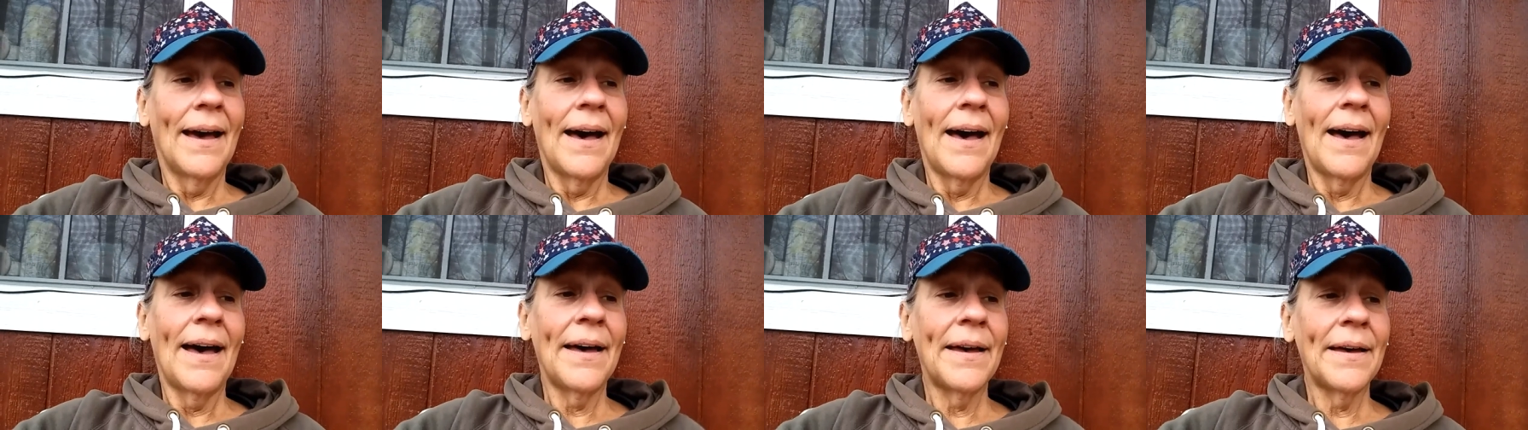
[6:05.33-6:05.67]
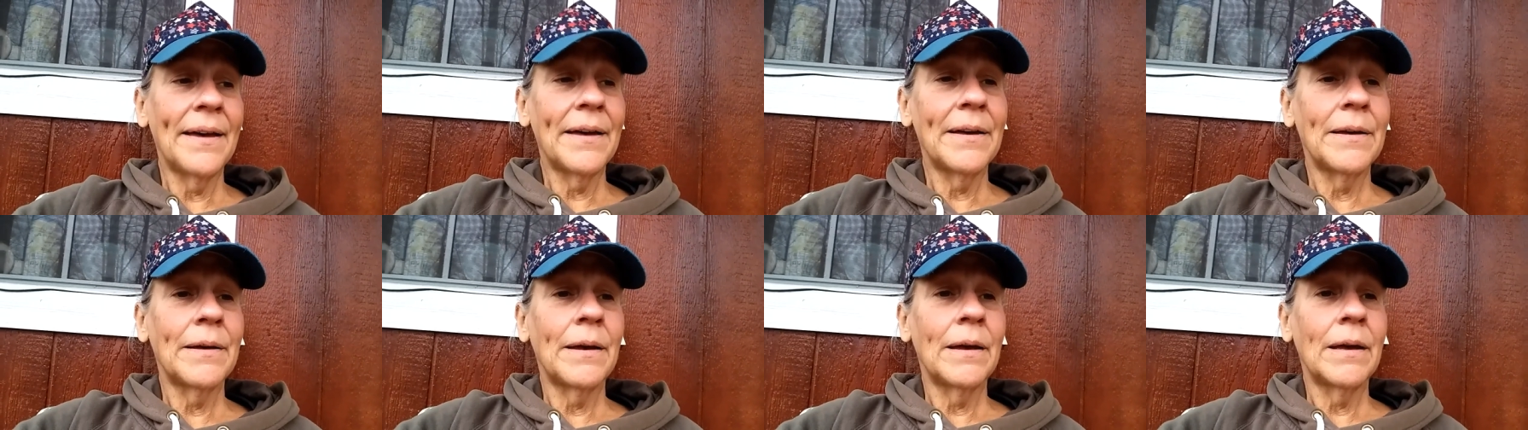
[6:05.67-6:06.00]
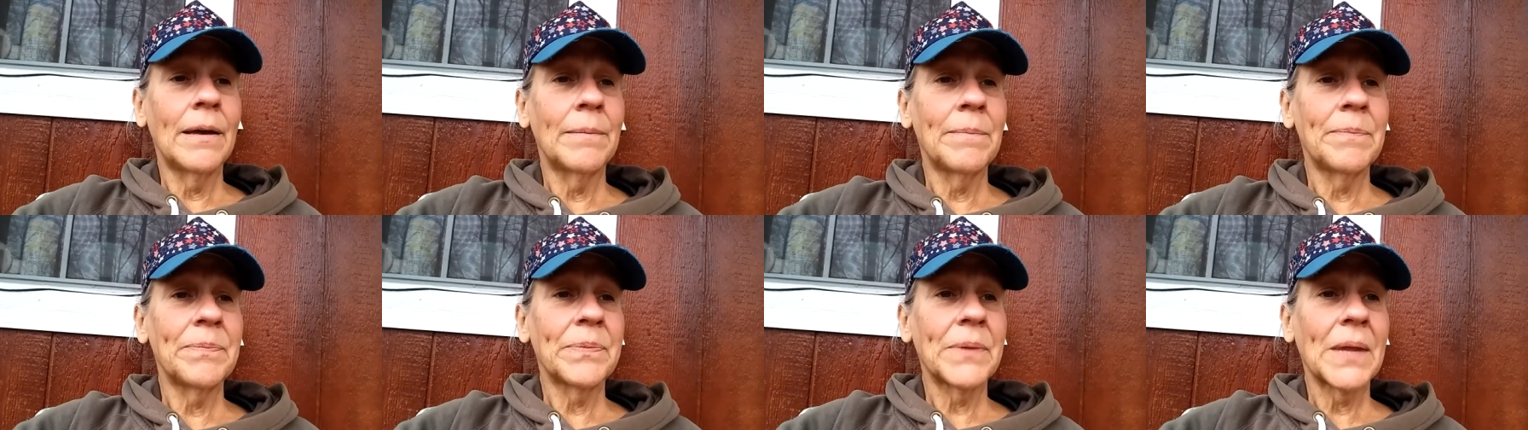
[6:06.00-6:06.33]

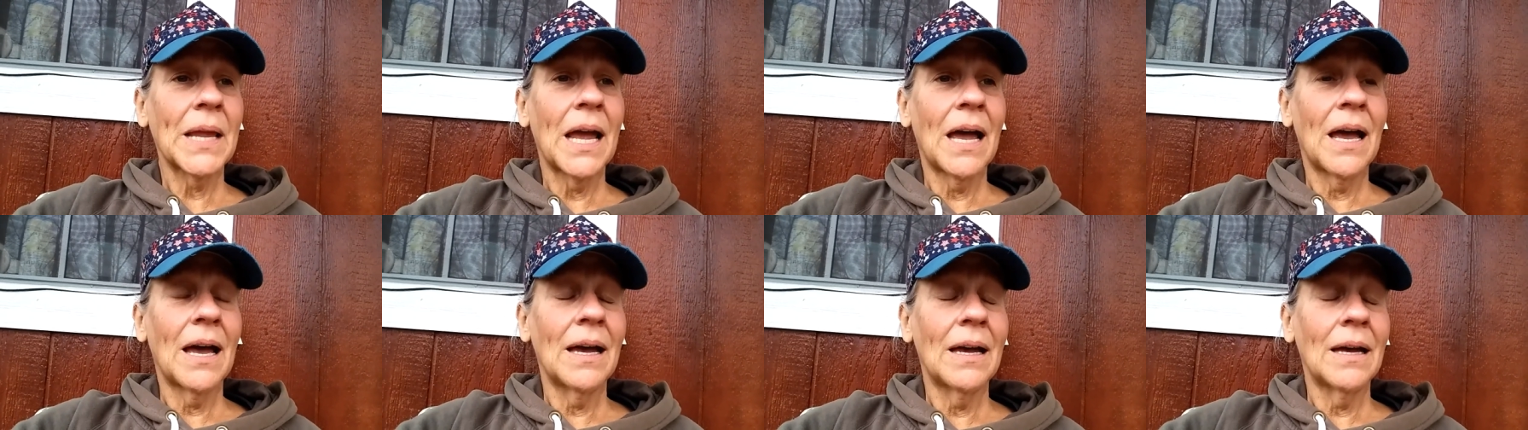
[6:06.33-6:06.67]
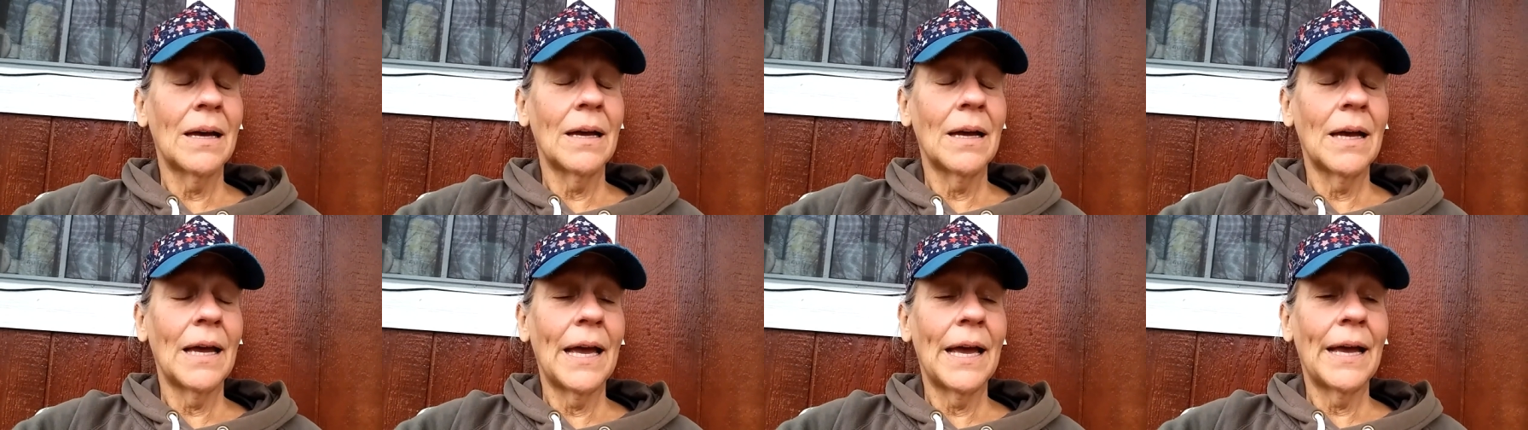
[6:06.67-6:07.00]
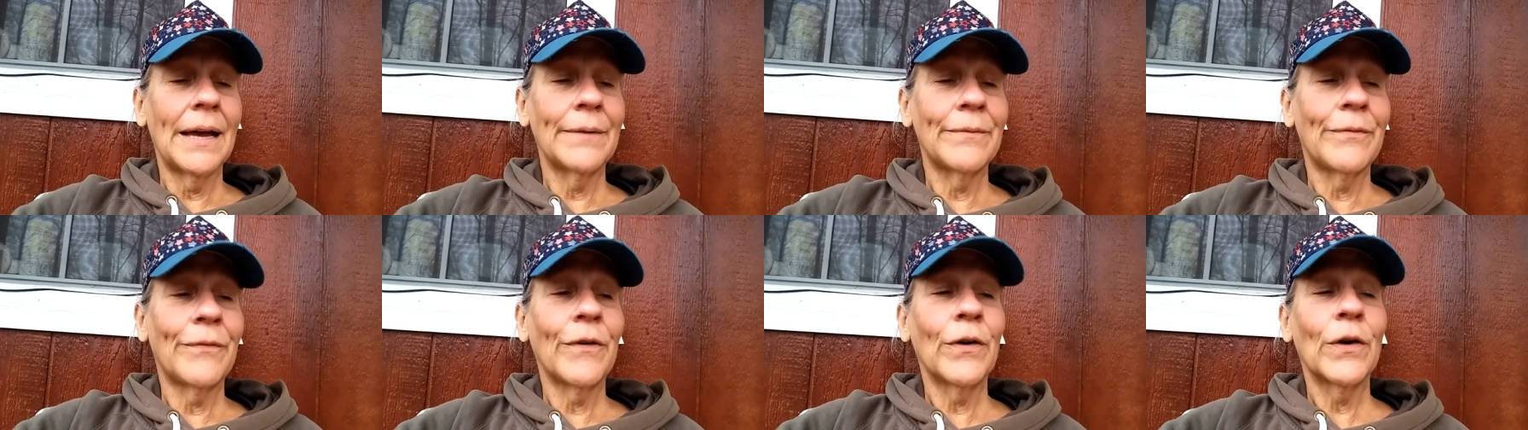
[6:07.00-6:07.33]

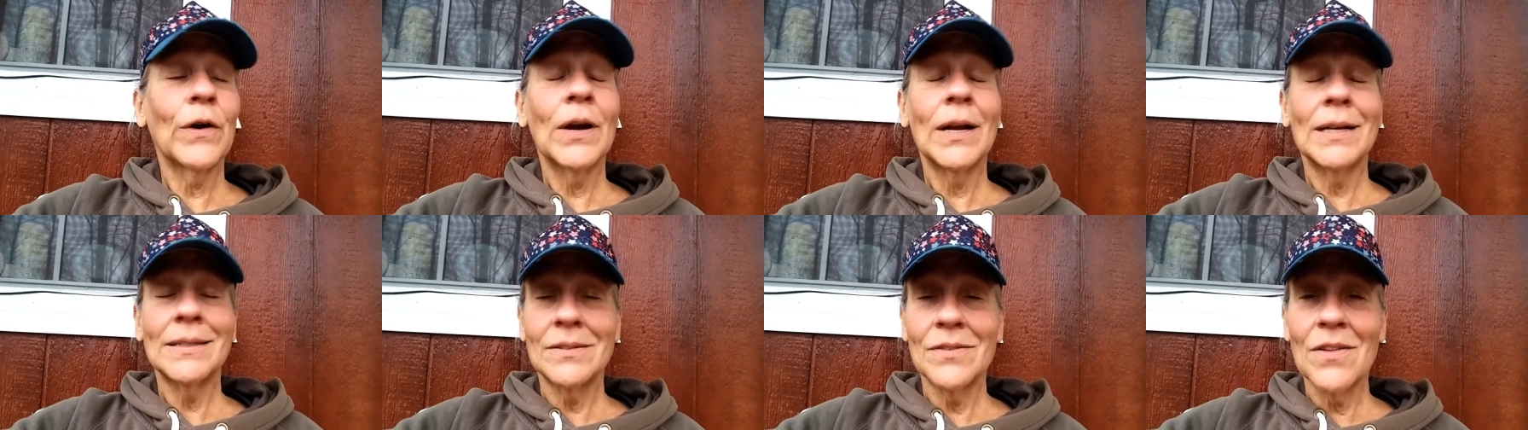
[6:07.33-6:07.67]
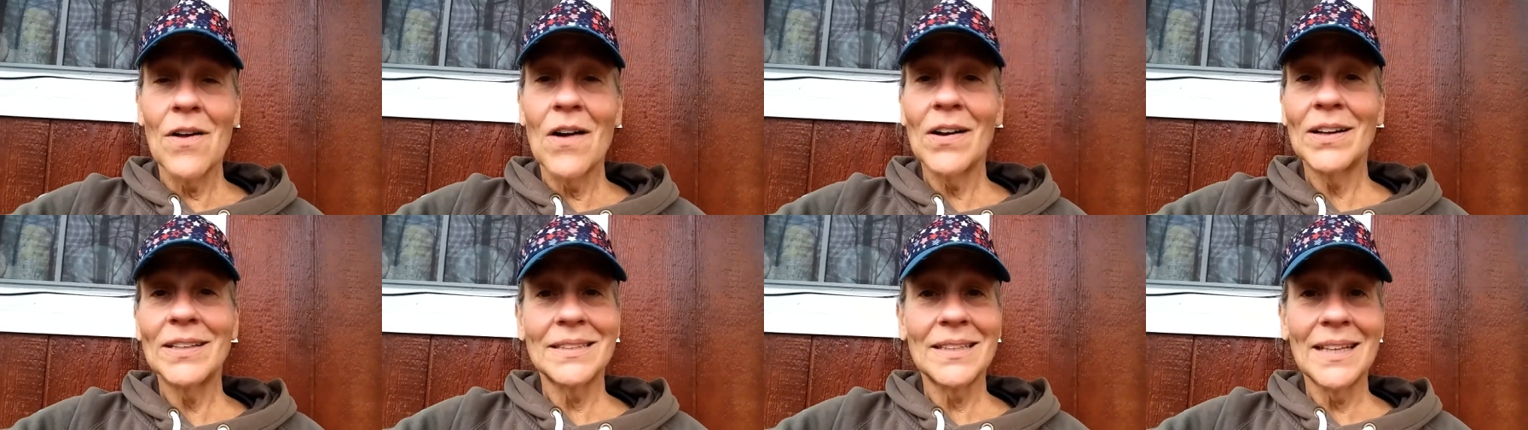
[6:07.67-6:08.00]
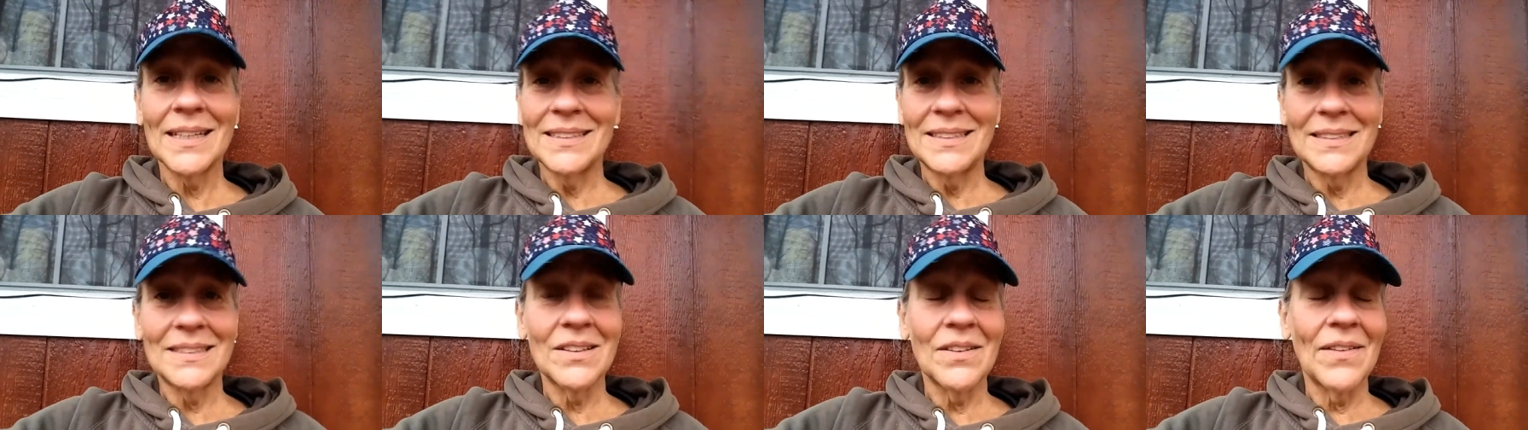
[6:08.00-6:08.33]
For as long as
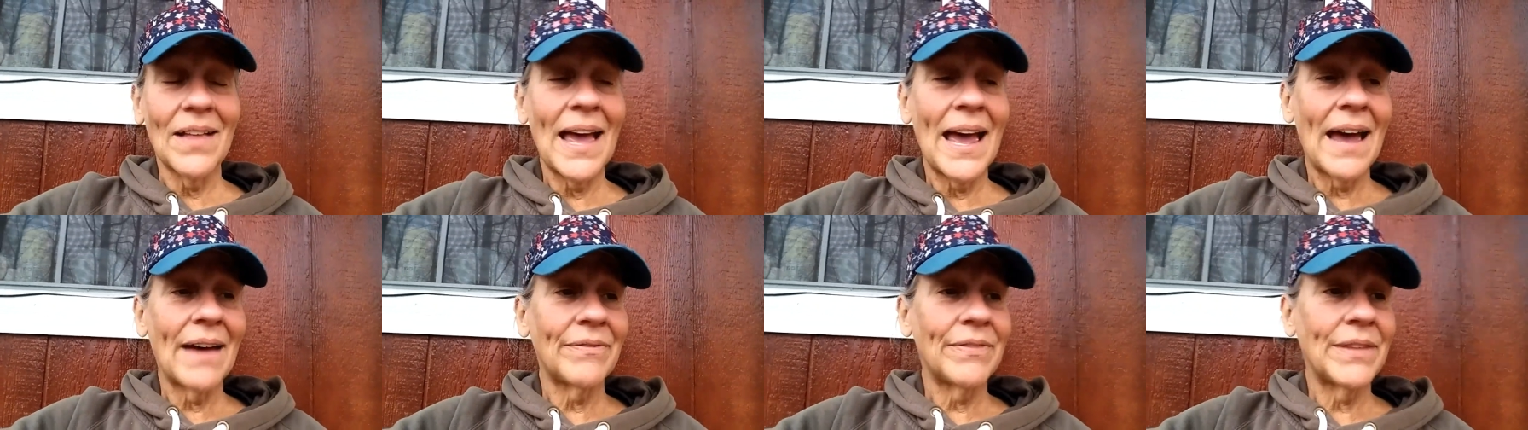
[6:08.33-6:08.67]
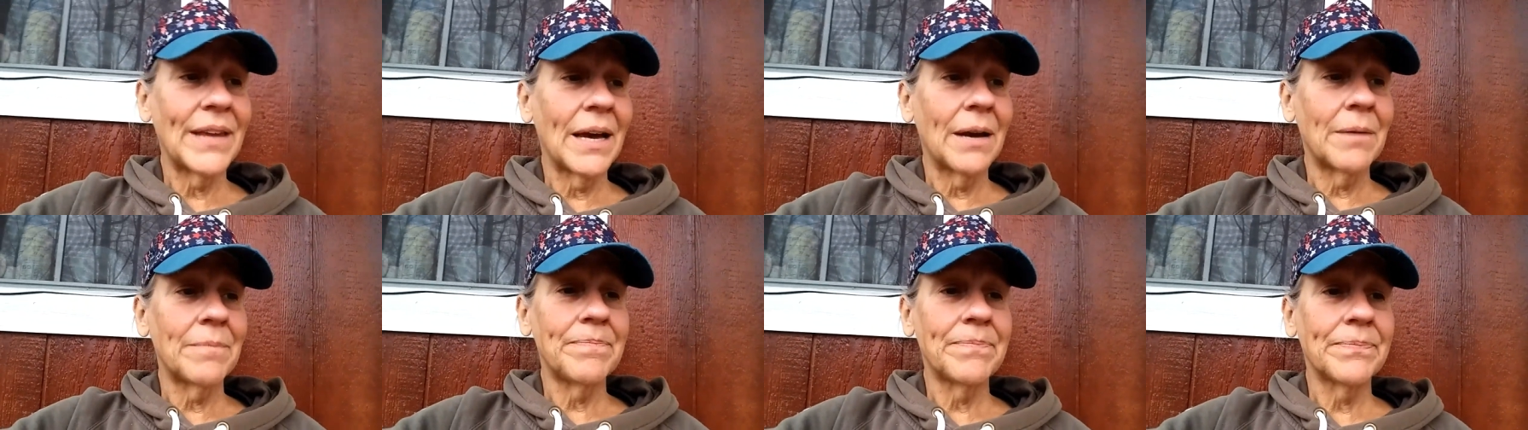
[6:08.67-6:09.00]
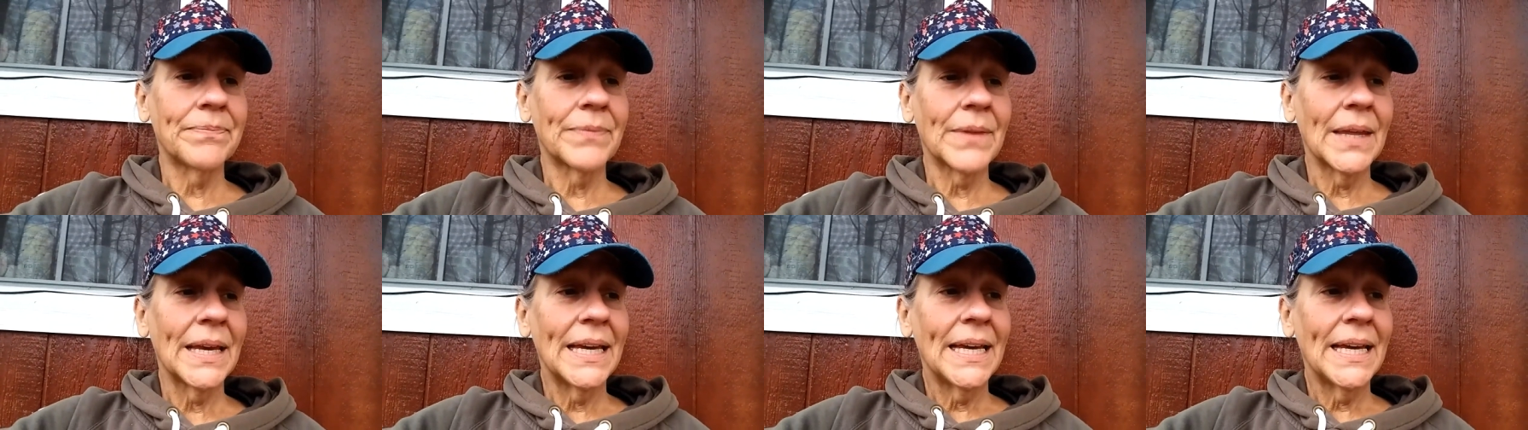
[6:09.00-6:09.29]
I still have them,